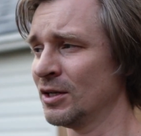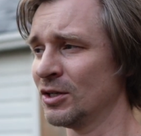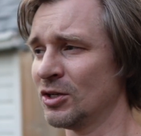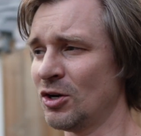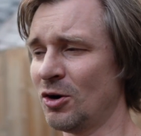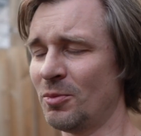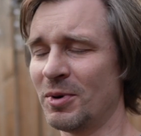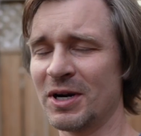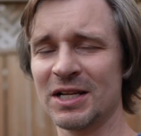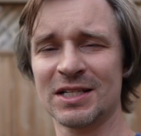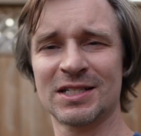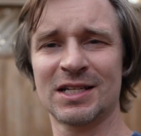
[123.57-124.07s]

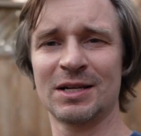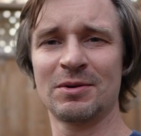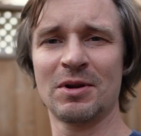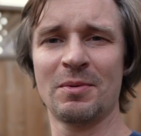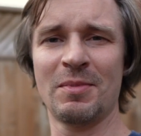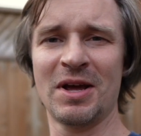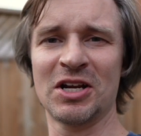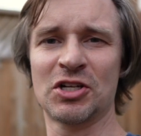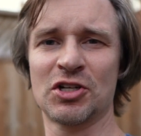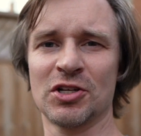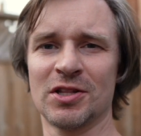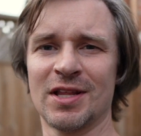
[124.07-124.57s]
nobody seemed to
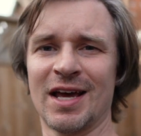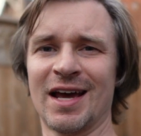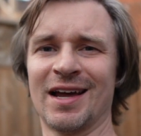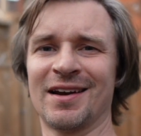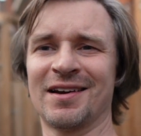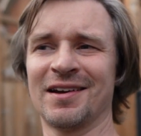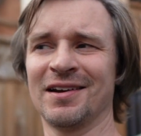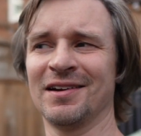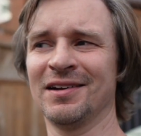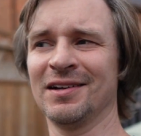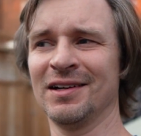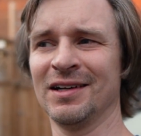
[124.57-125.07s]
mention that
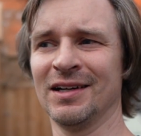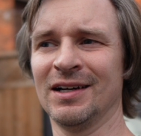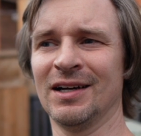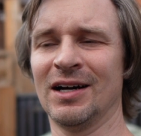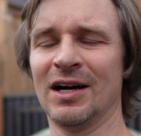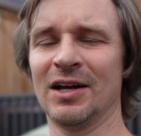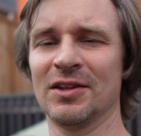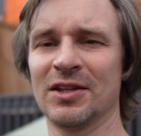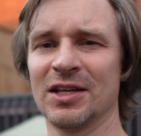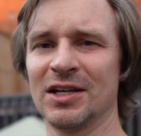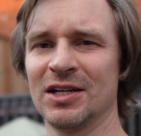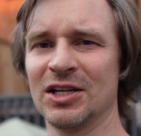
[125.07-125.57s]

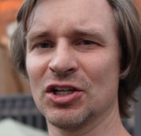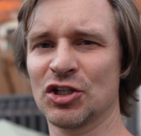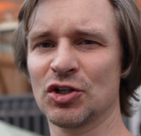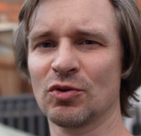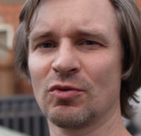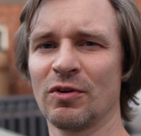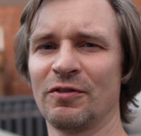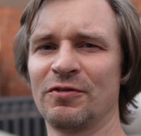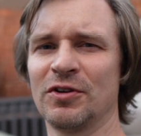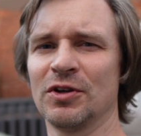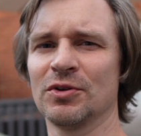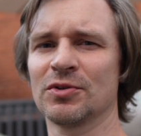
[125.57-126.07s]
on the
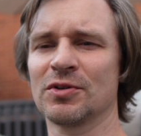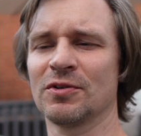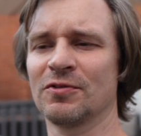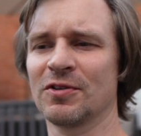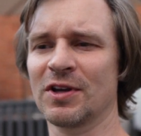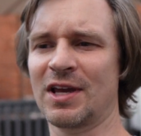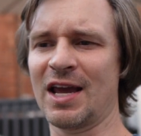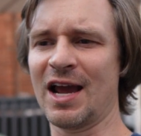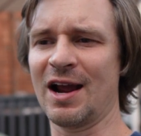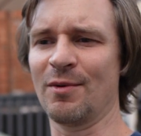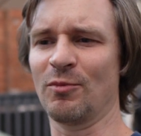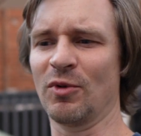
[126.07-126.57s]
initial reviews of the
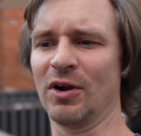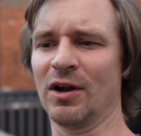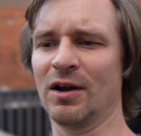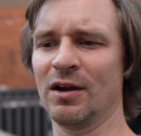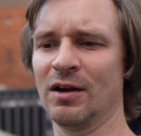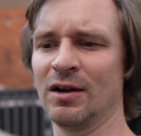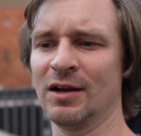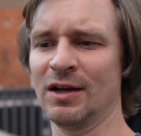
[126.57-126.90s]
camera.